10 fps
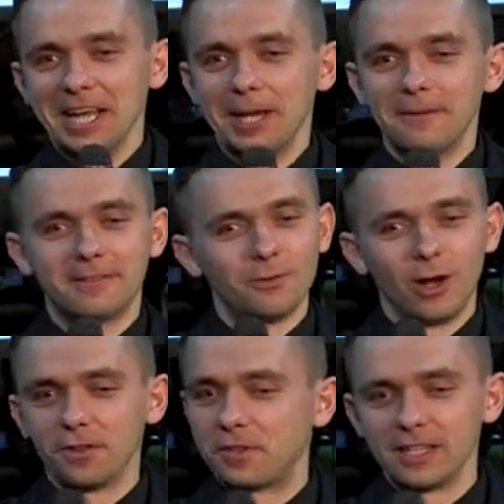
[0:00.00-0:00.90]
Uh,
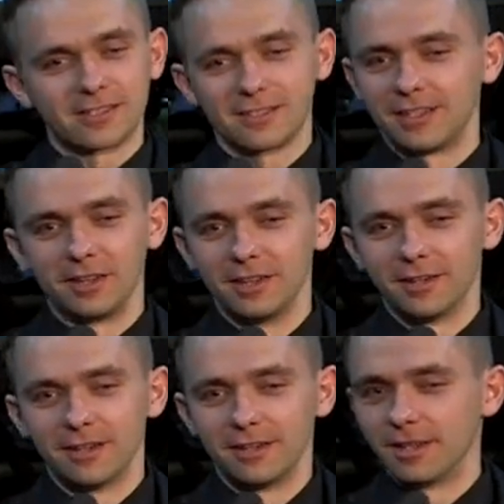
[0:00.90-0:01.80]
well, things didn't
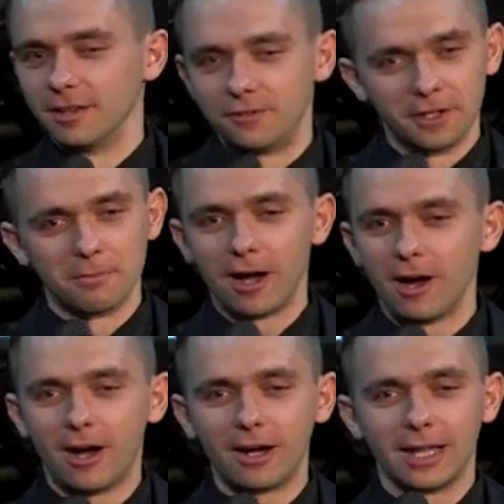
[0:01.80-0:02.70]
uh, didn't feel in my
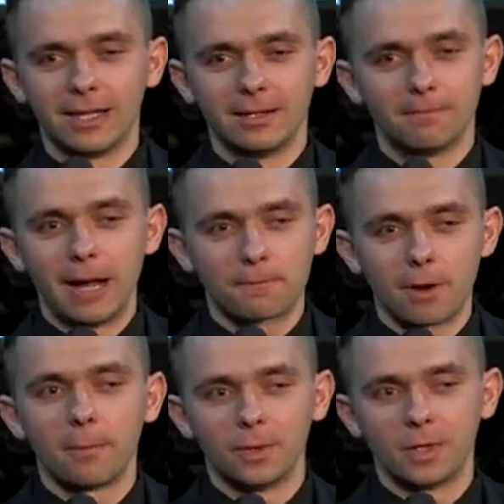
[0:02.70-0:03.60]
heart, and my
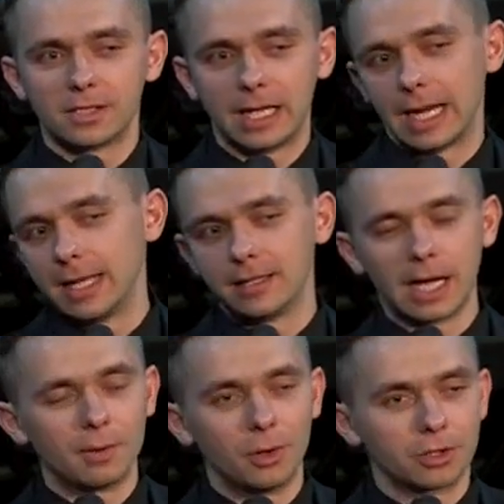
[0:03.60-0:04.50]
problem was that
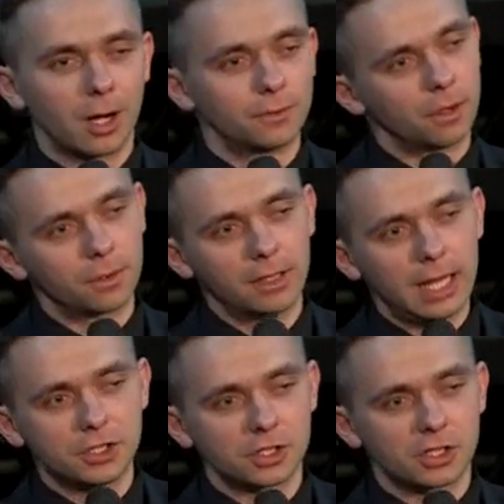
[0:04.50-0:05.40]
anytime I would come to a
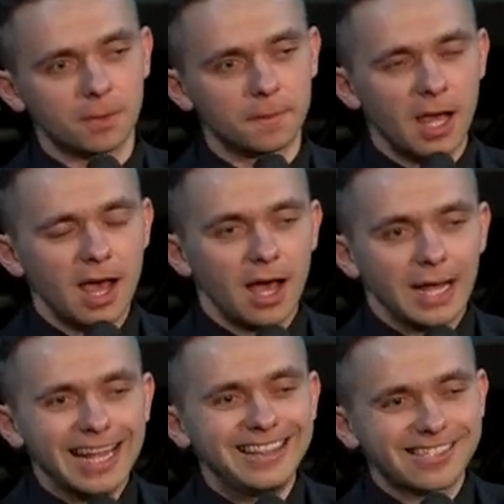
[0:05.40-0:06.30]
relationship,
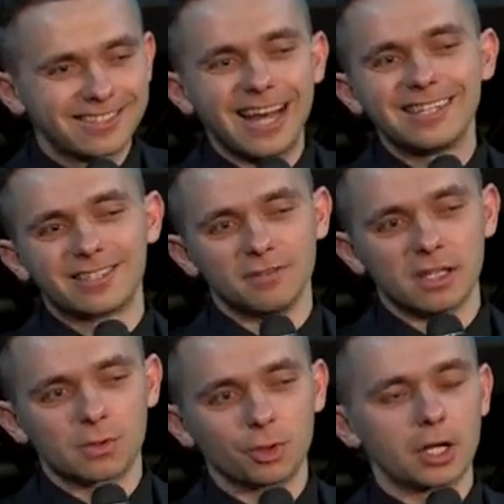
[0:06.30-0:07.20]

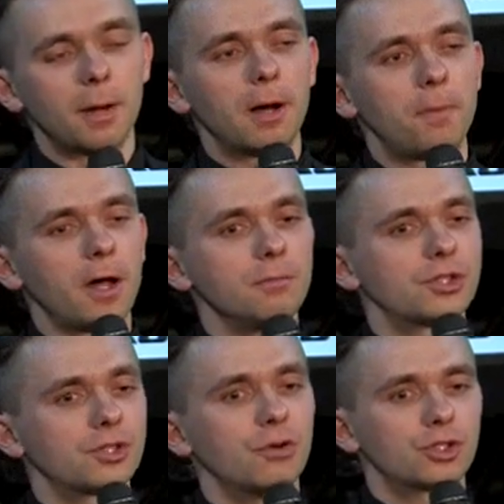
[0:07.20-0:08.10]
indecisiveness would come upon me
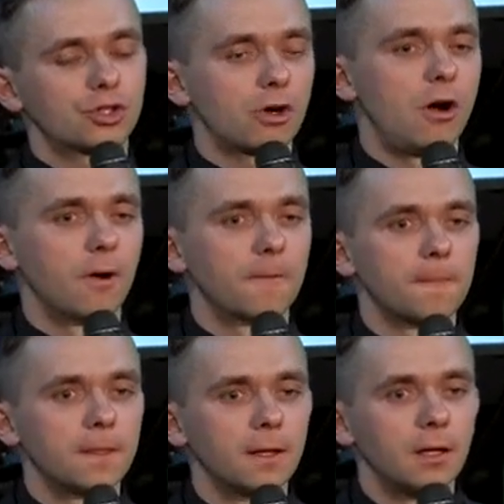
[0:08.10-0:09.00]
so strong,
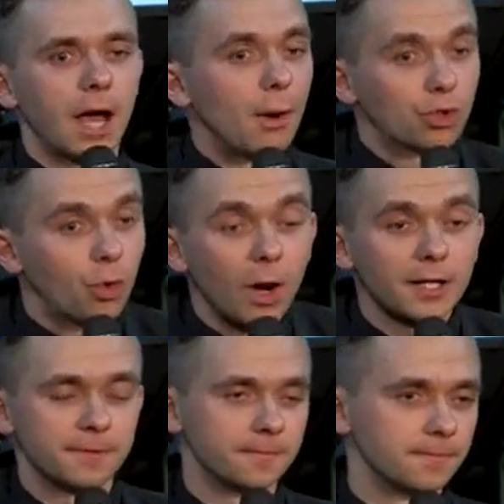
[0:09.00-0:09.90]
I would quit.
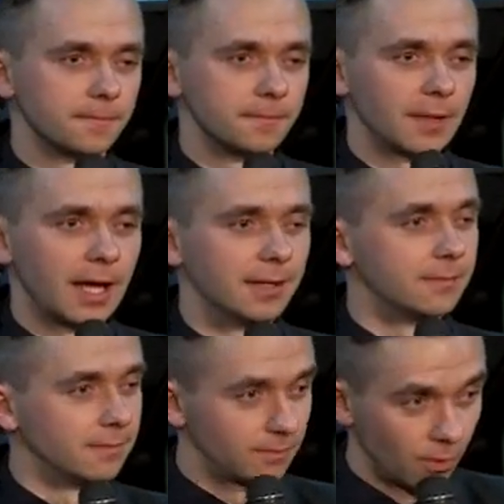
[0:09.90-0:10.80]
And
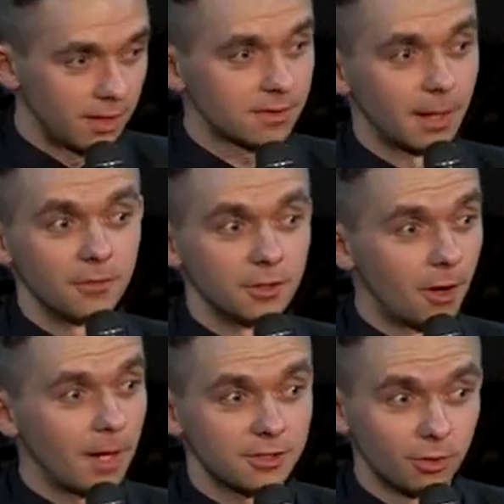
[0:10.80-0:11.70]
well, some of you know
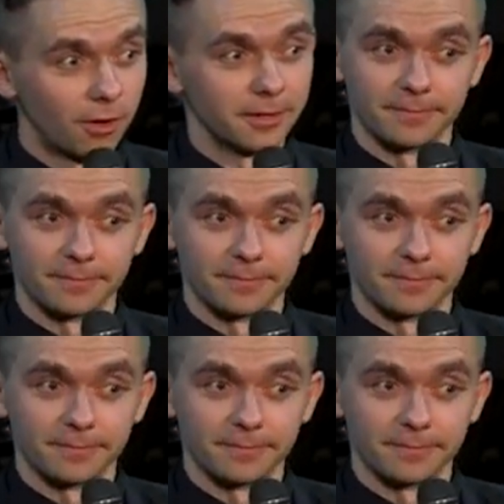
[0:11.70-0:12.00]
my story.